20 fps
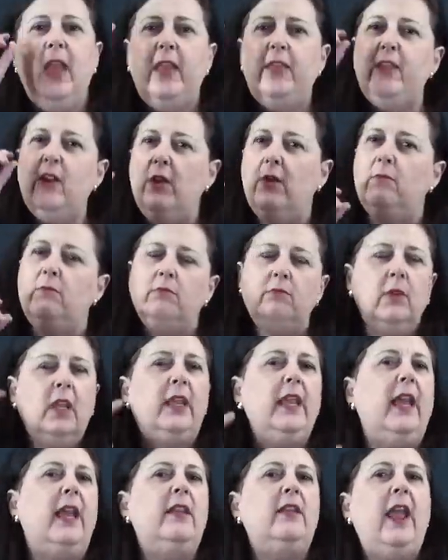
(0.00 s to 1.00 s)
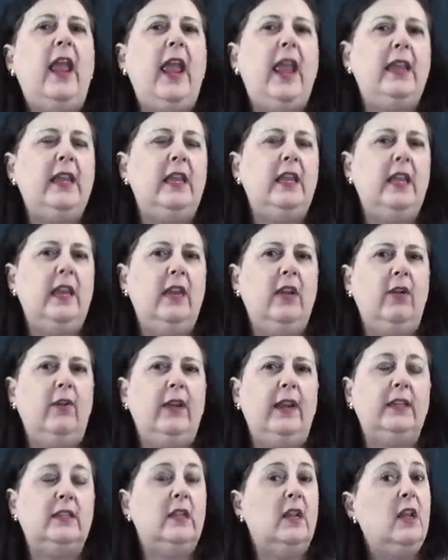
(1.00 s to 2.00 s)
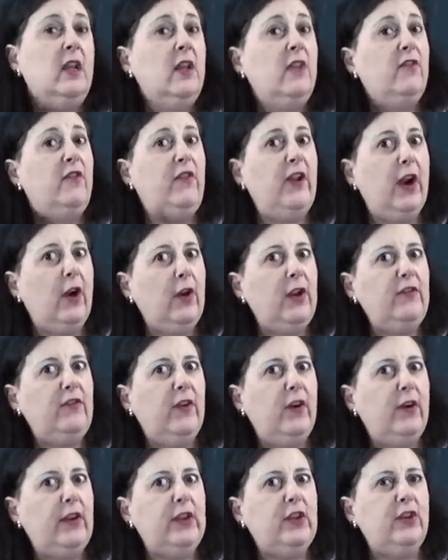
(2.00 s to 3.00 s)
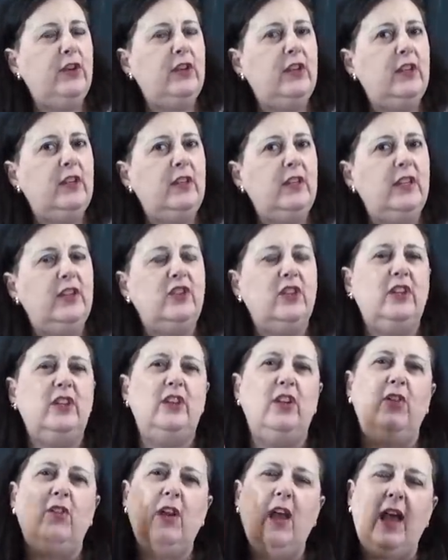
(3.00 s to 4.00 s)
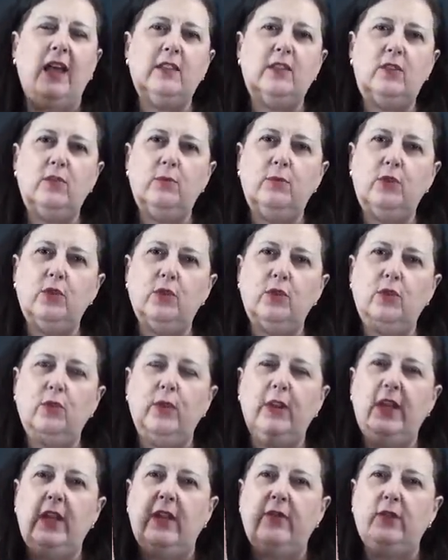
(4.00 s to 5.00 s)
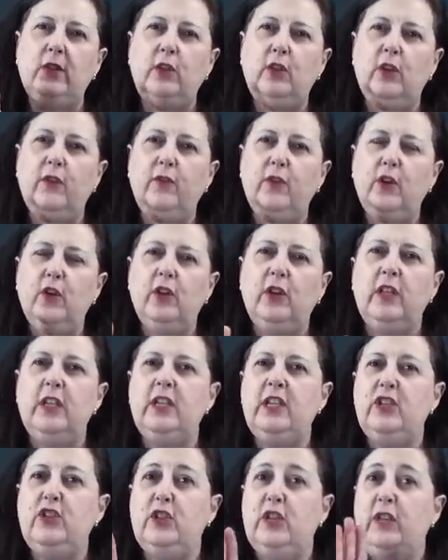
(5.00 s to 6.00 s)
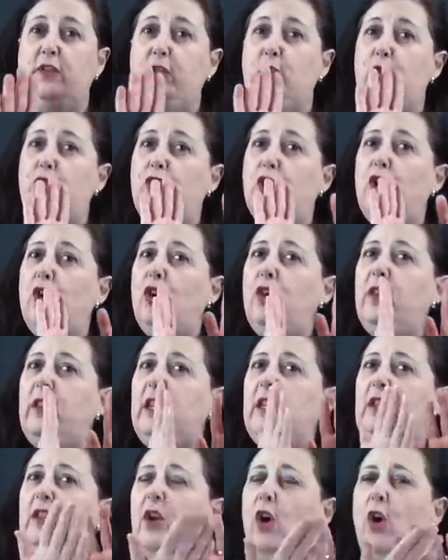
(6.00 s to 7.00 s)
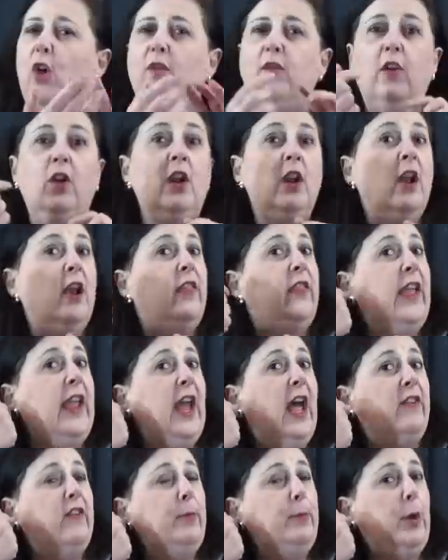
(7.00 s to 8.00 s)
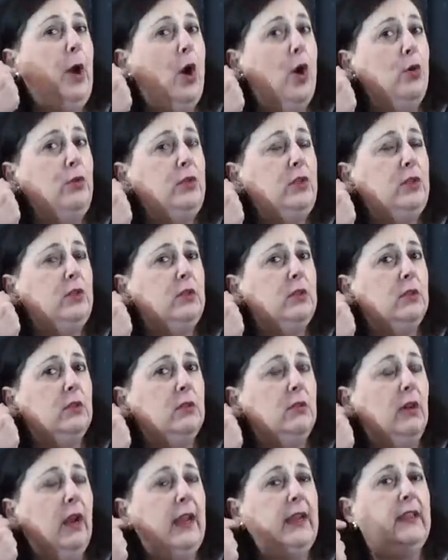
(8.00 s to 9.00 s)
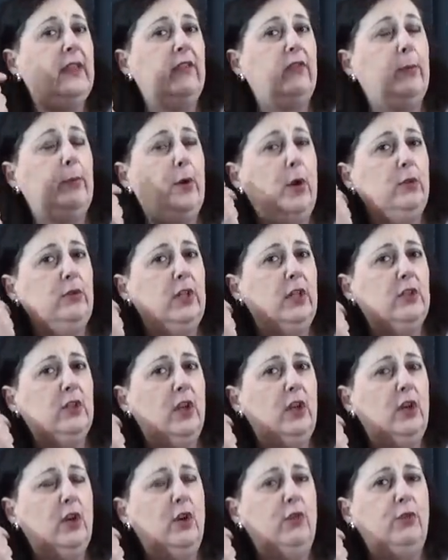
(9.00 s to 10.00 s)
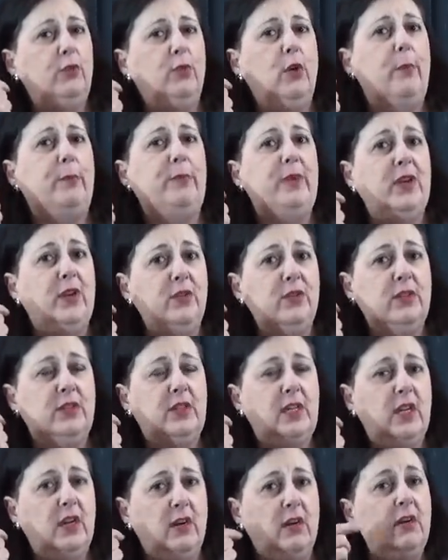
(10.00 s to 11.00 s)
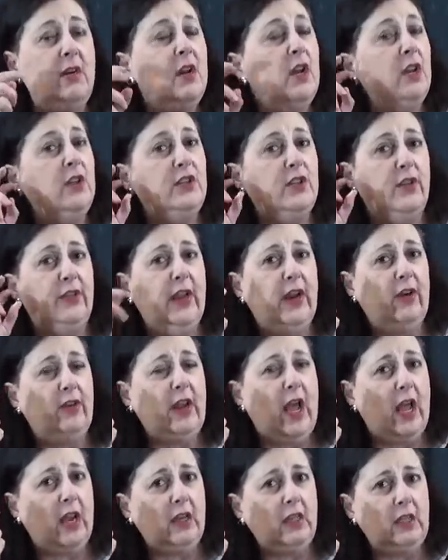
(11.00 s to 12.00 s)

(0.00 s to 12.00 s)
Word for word: And they're, again, hanging earrings. Very, very good condition. You know, costume jewelry, you have to look for good condition. If you turn these over, they have a post, right? They have a post that's going to go through a pierced ear, so they are not